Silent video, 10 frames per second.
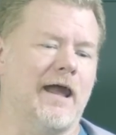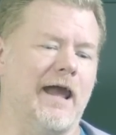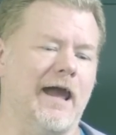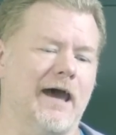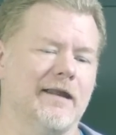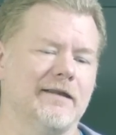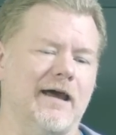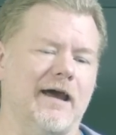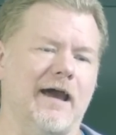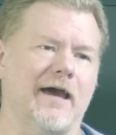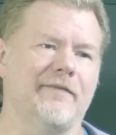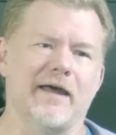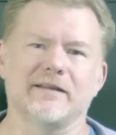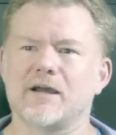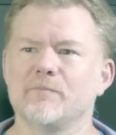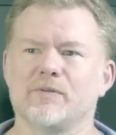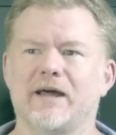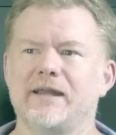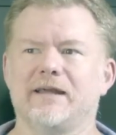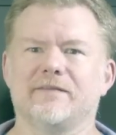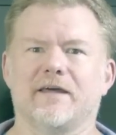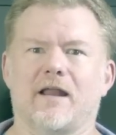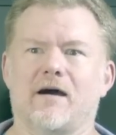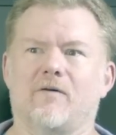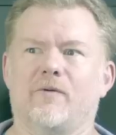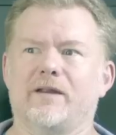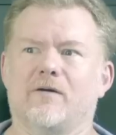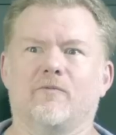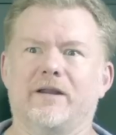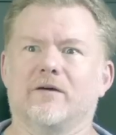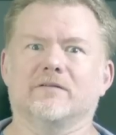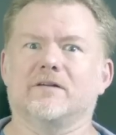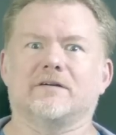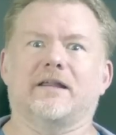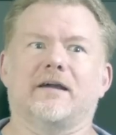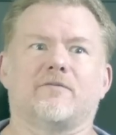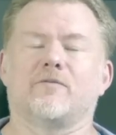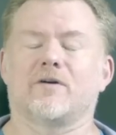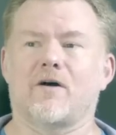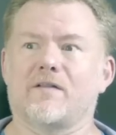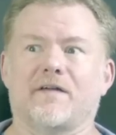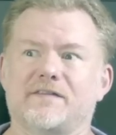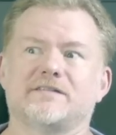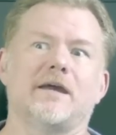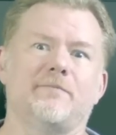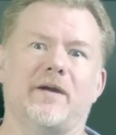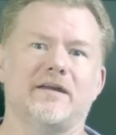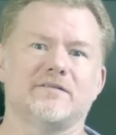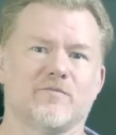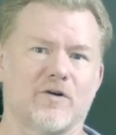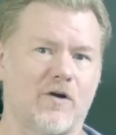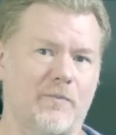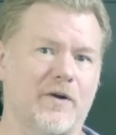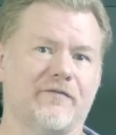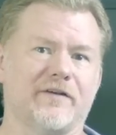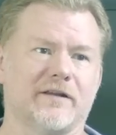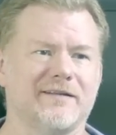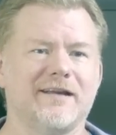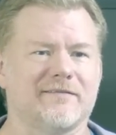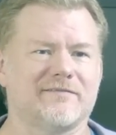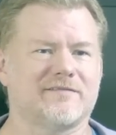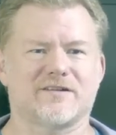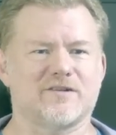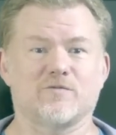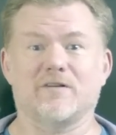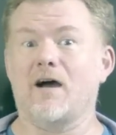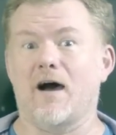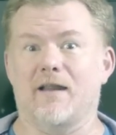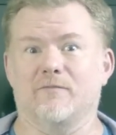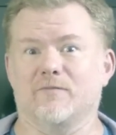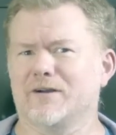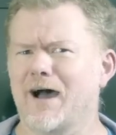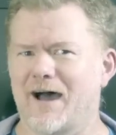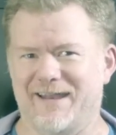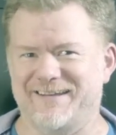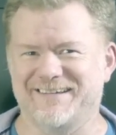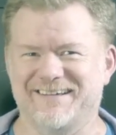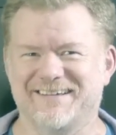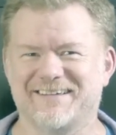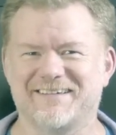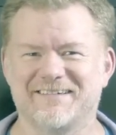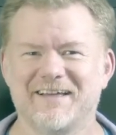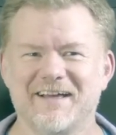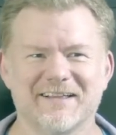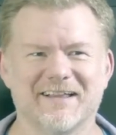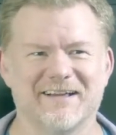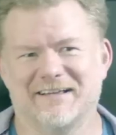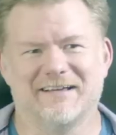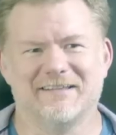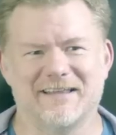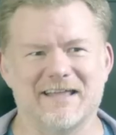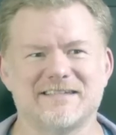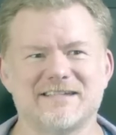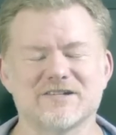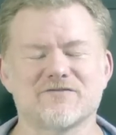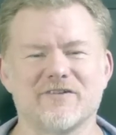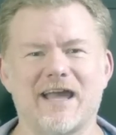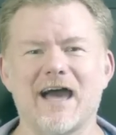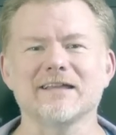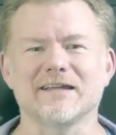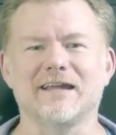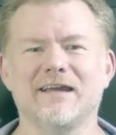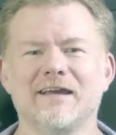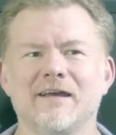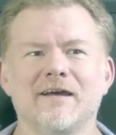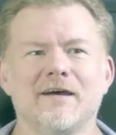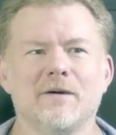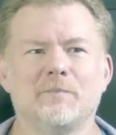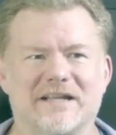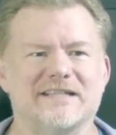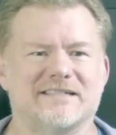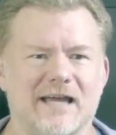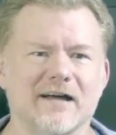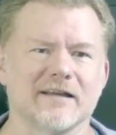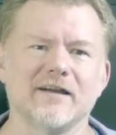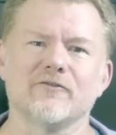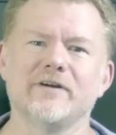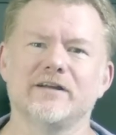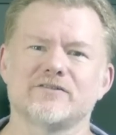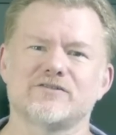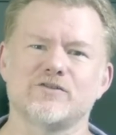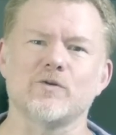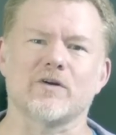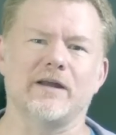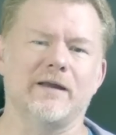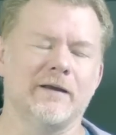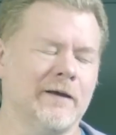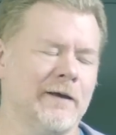And then complaining that, oh, we don't look like we're all on the same page and we're all perfect. And yeah, it's because we're not, and we're not. Like, that's just reality. But it's telling a real story.